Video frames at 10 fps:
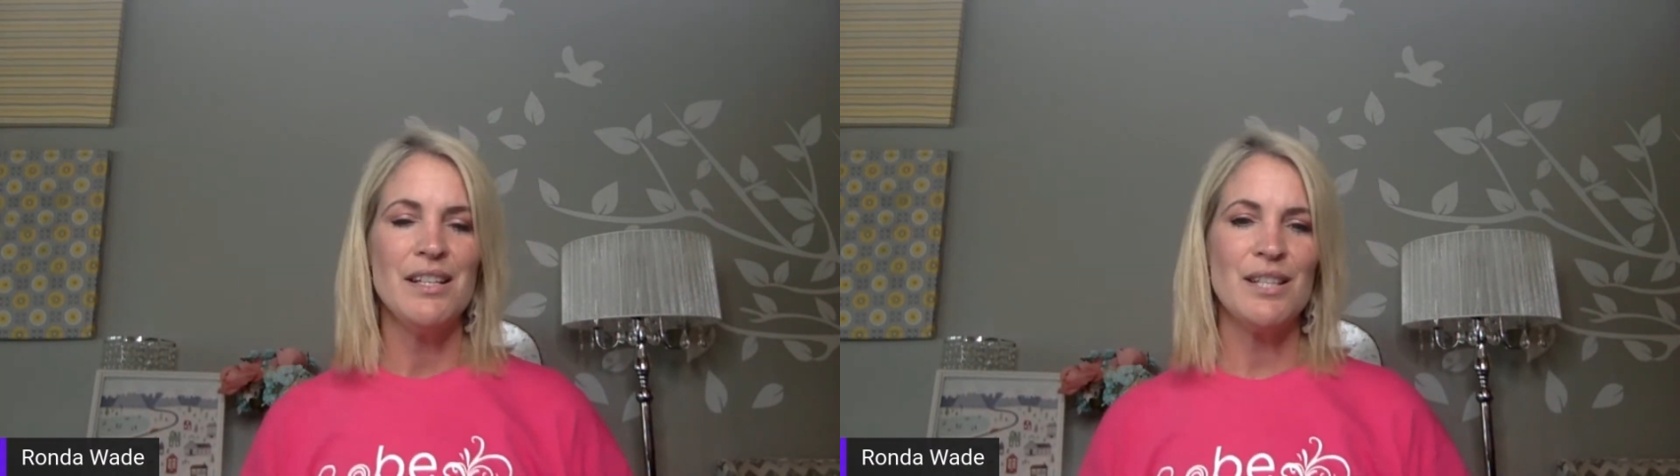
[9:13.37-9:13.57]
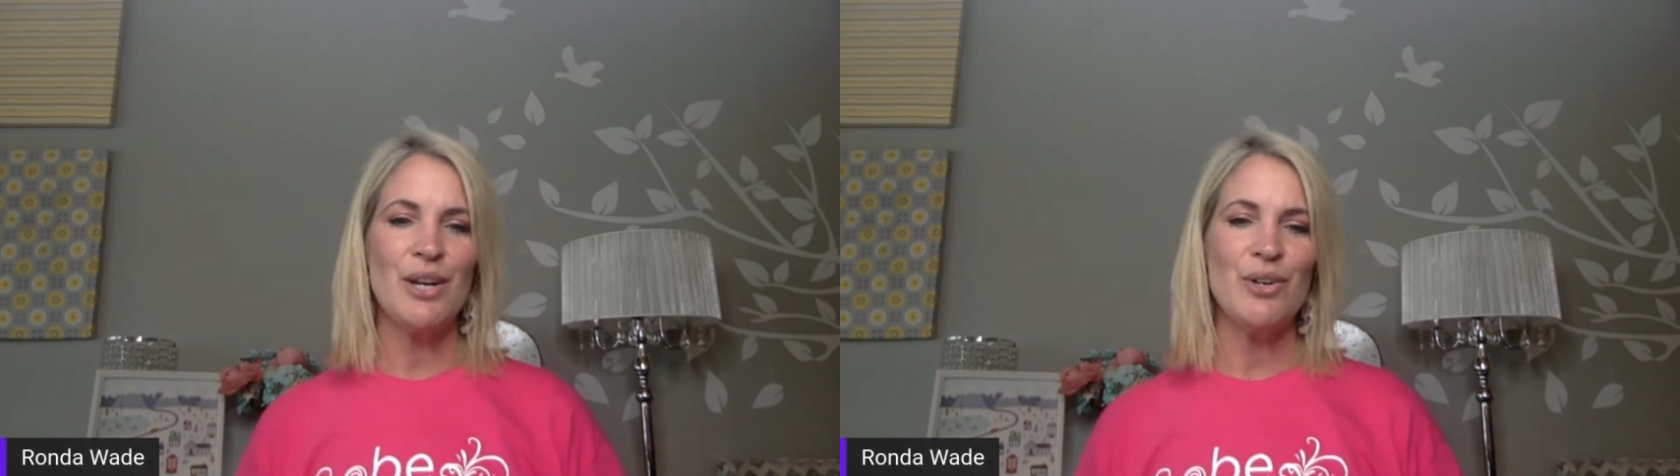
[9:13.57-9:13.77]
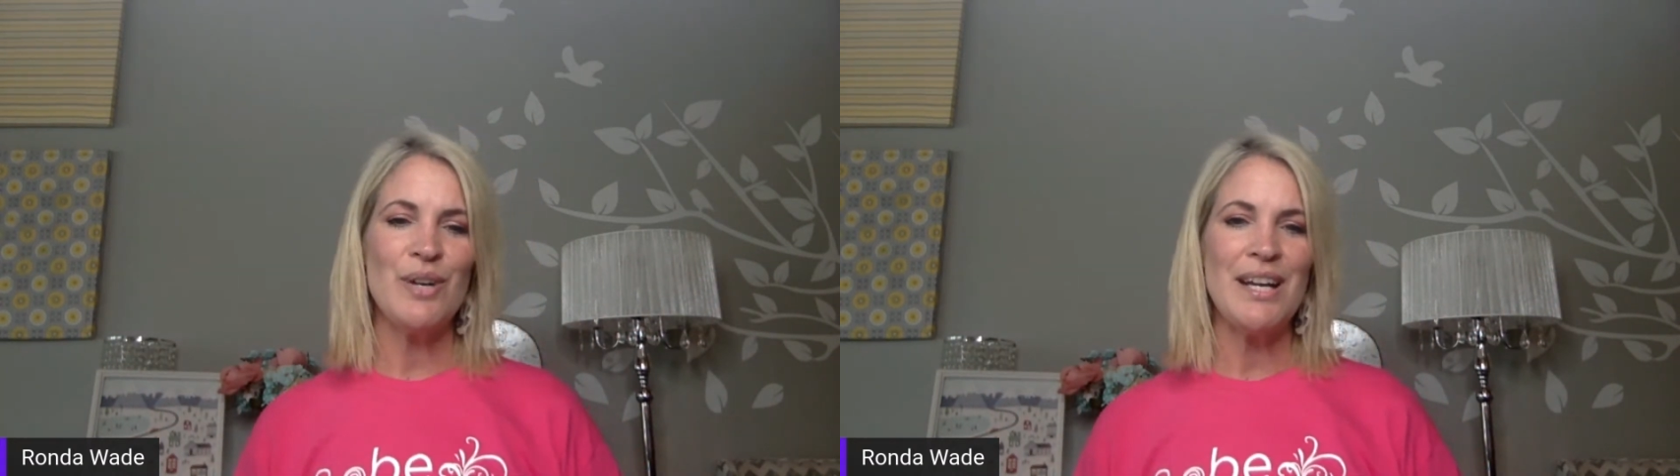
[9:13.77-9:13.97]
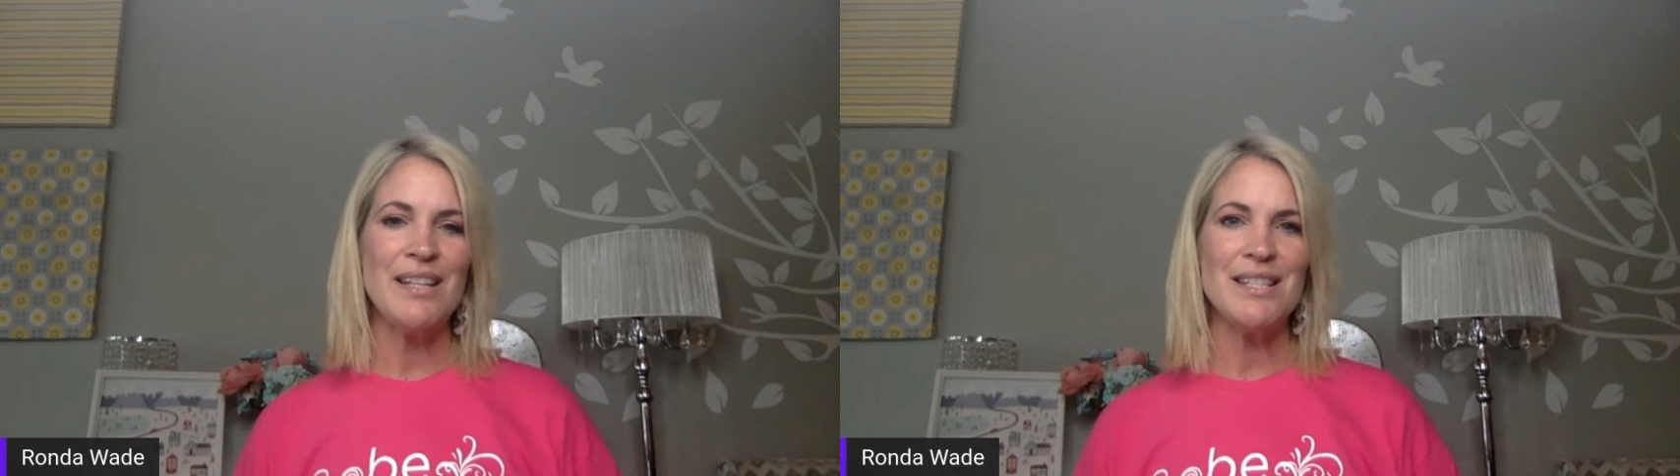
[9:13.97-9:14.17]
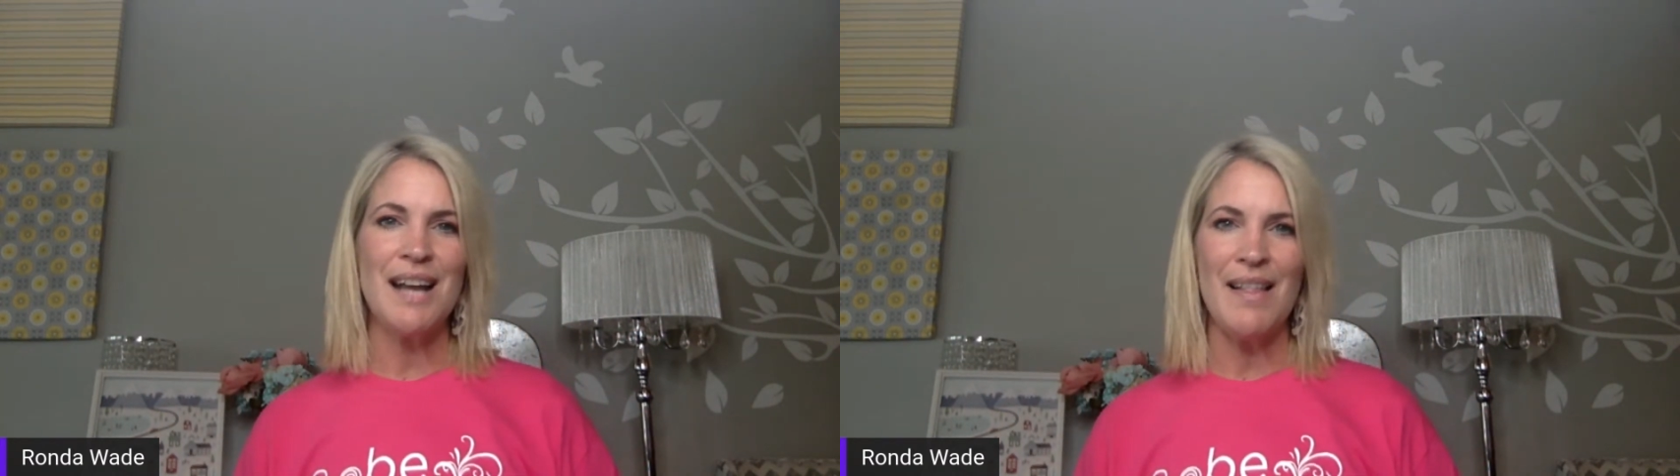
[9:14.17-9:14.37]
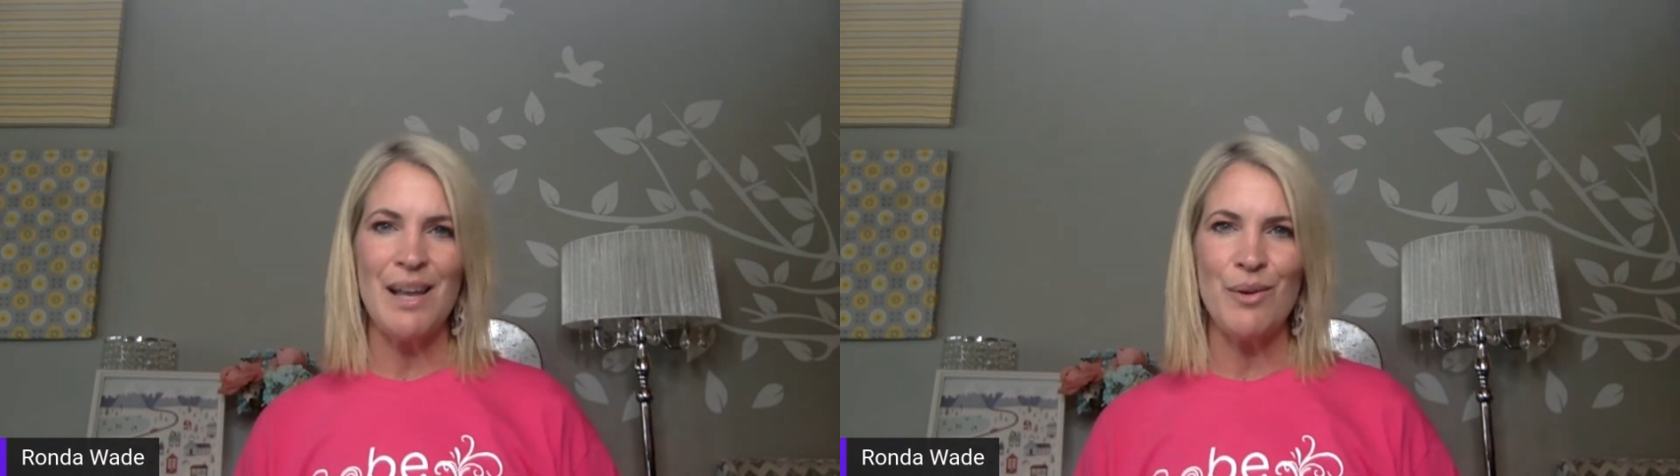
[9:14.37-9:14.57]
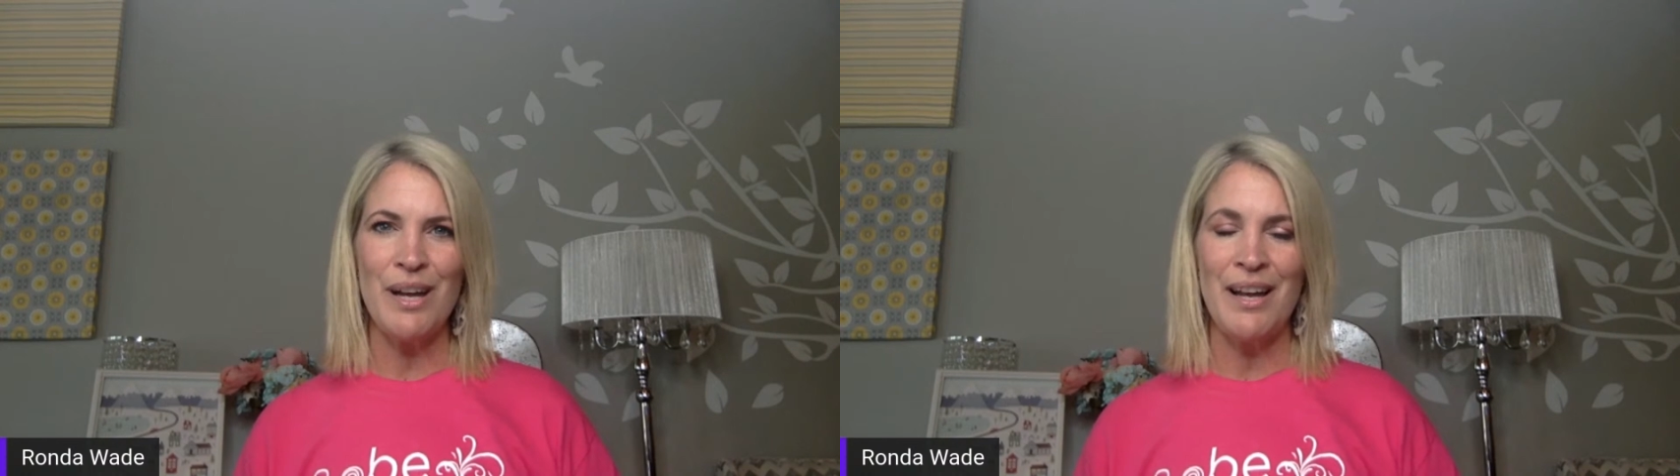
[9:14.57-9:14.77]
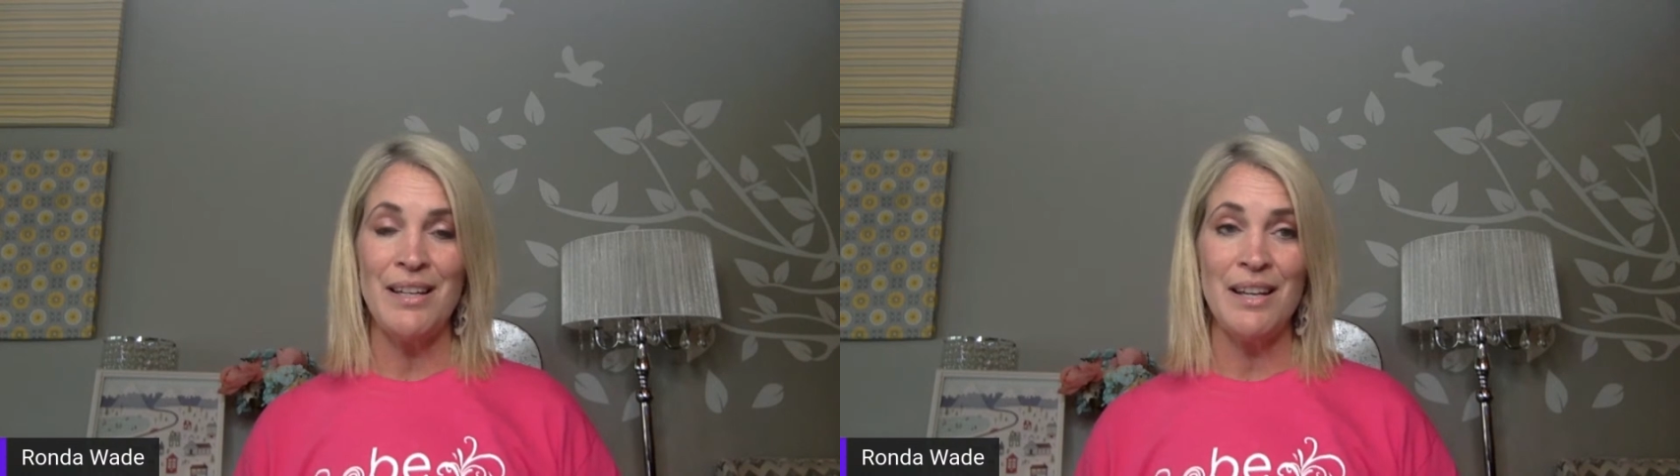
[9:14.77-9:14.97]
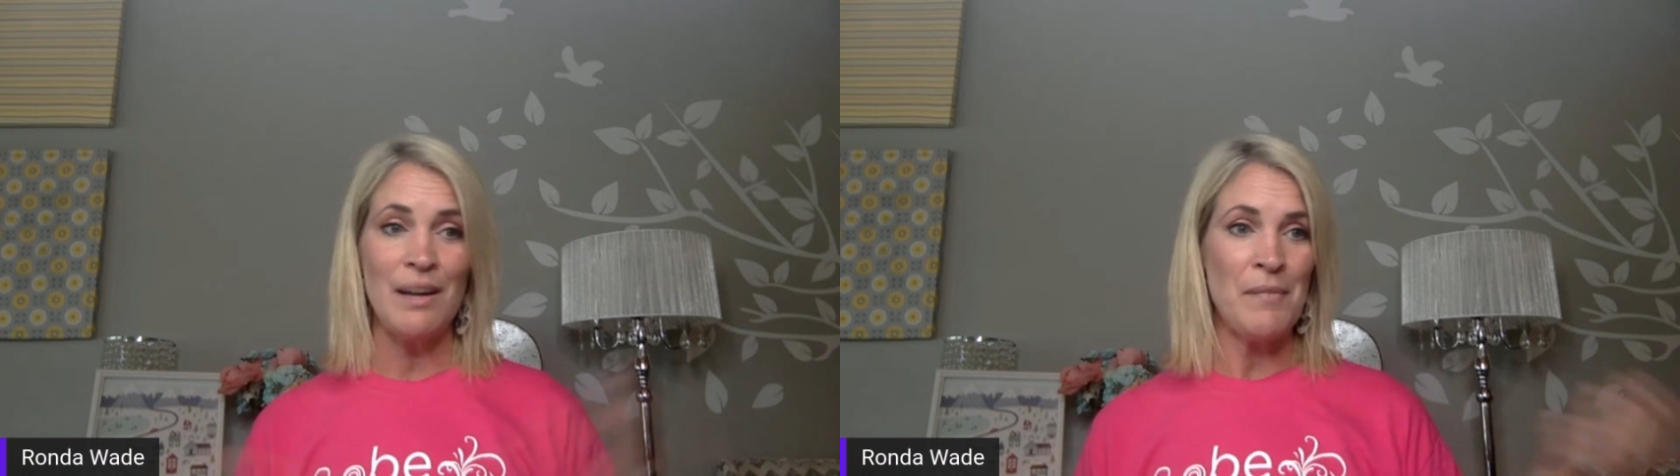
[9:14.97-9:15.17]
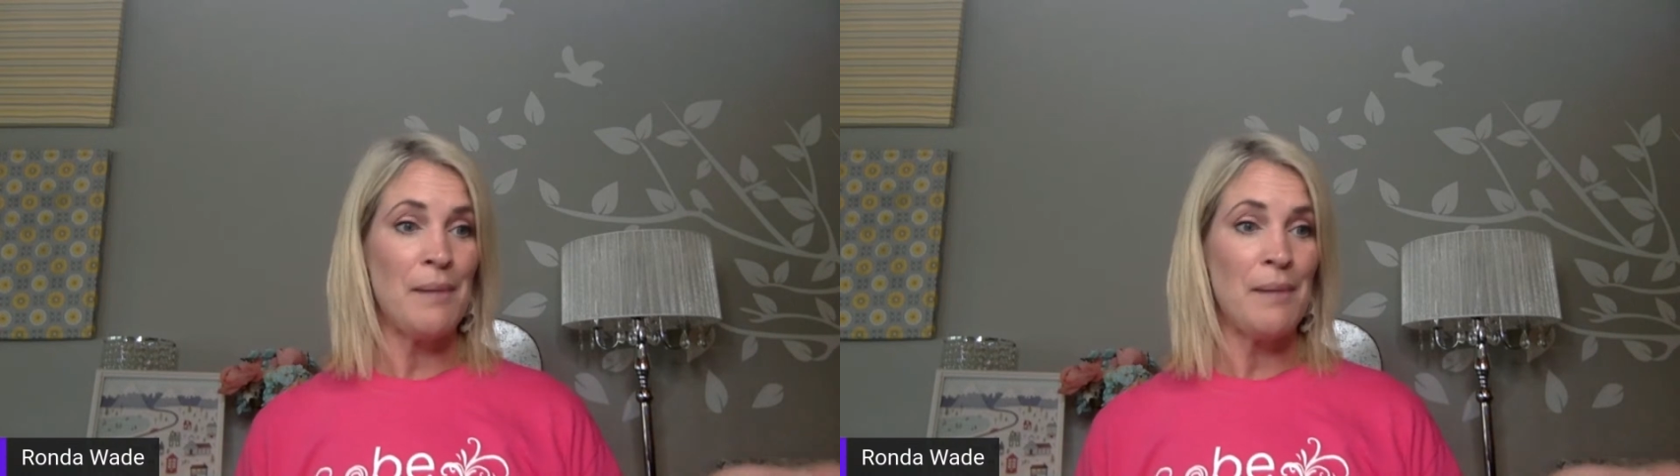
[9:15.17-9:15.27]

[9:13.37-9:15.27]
So it's not like, and